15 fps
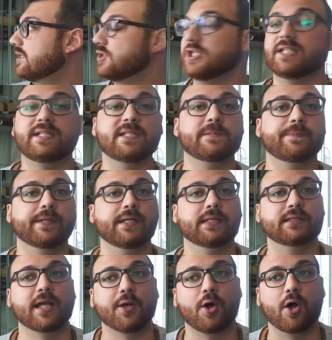GT
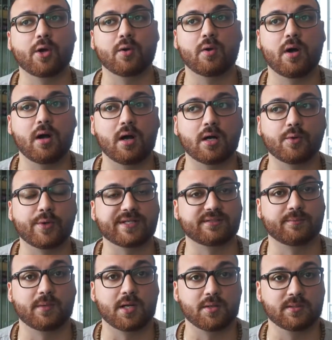Spirit and Auto are
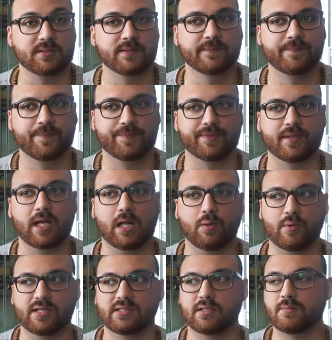resin models. Now,
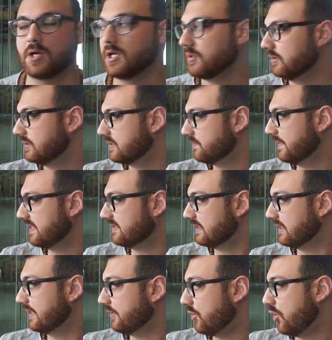resin model is
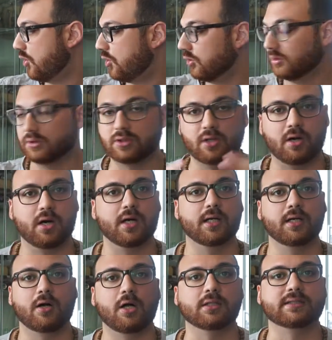basically the whole
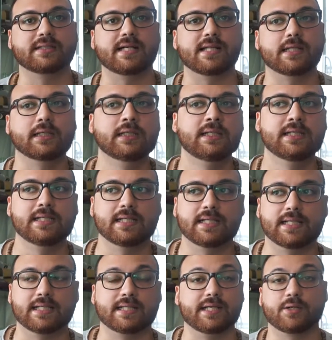car altogether.
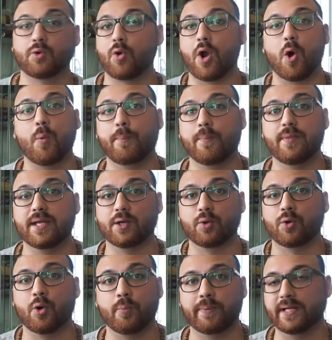They
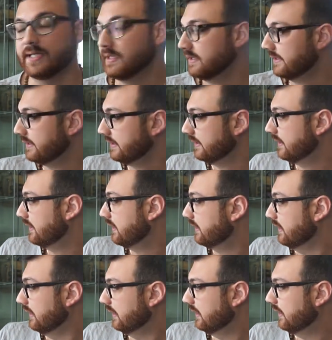don't open.
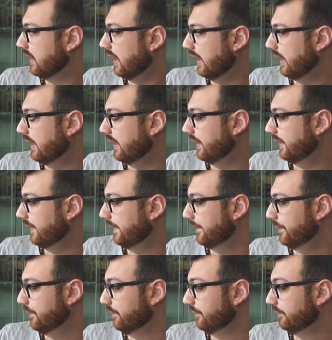
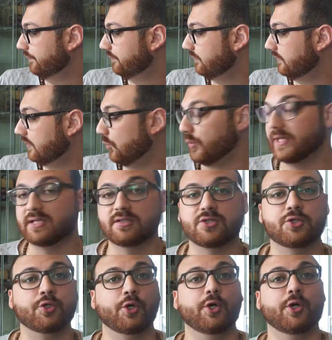The
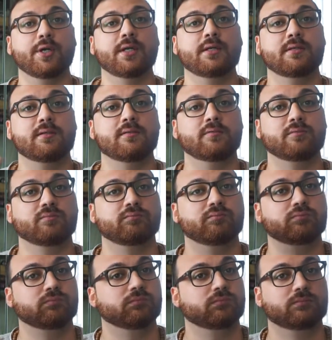wheels turn
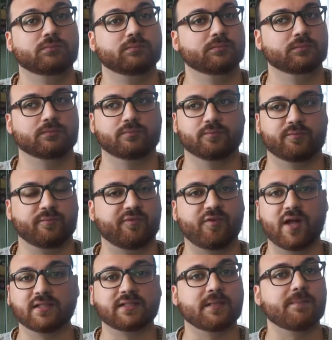
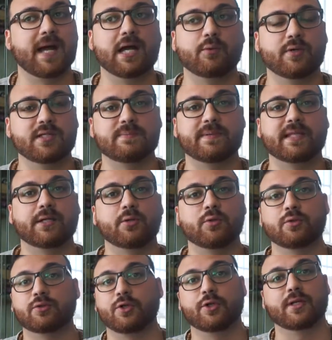front and backwards, but they
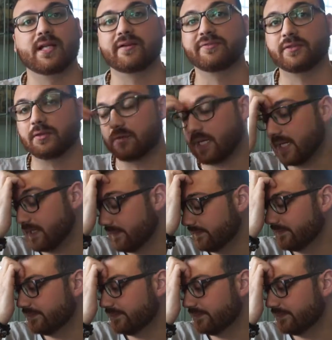don't turn left or right.